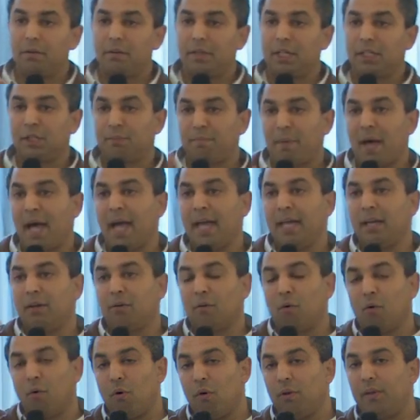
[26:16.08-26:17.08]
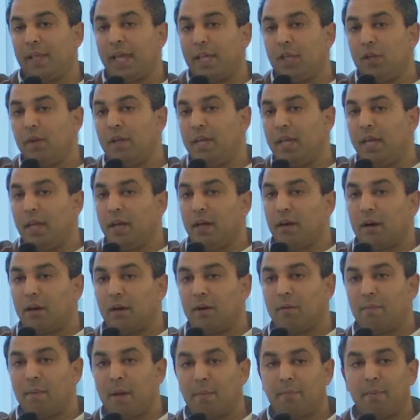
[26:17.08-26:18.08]
Despite all that you hear,
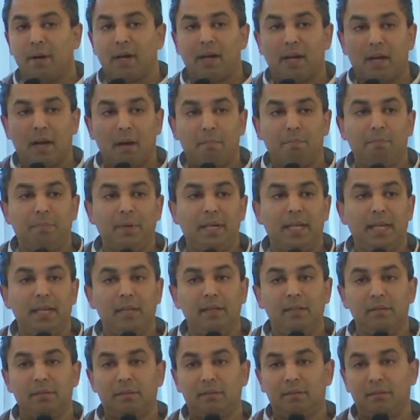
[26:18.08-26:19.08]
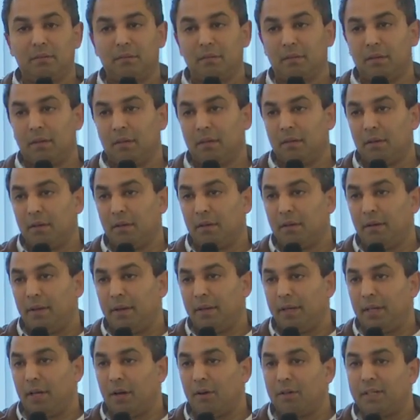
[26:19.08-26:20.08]
remember, companies,
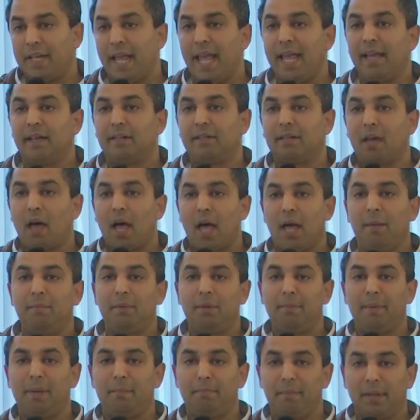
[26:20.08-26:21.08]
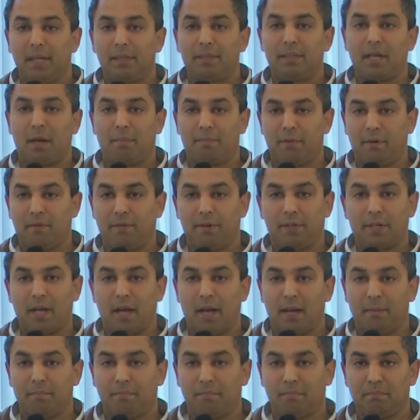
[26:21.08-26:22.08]
take time to be built up over
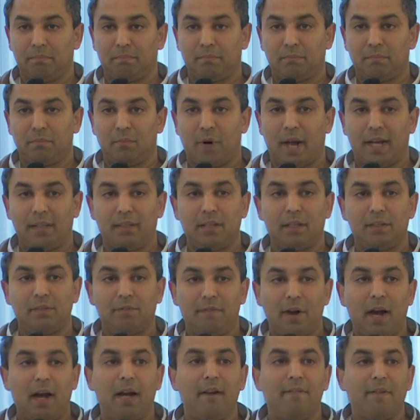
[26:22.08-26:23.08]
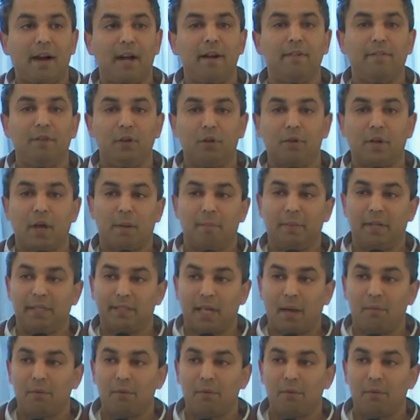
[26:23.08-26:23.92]
time, right? There's very, very few companies.